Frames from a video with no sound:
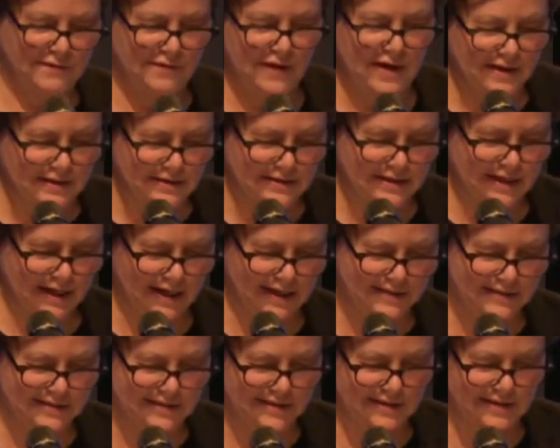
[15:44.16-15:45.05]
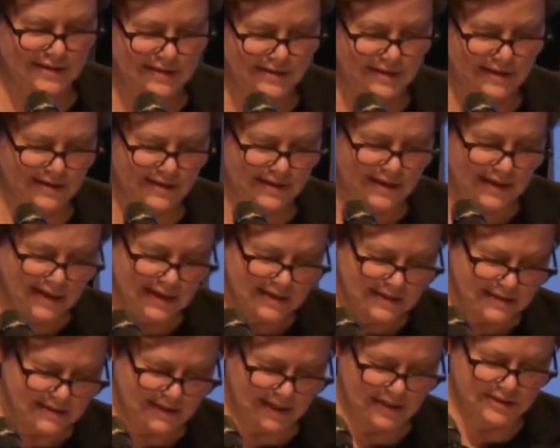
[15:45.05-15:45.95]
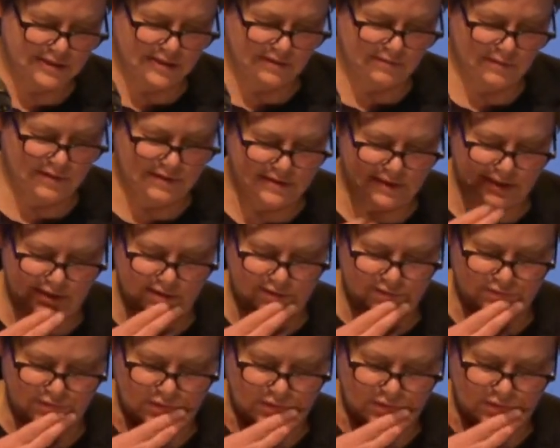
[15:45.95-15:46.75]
fantastic uh, session with Jennifer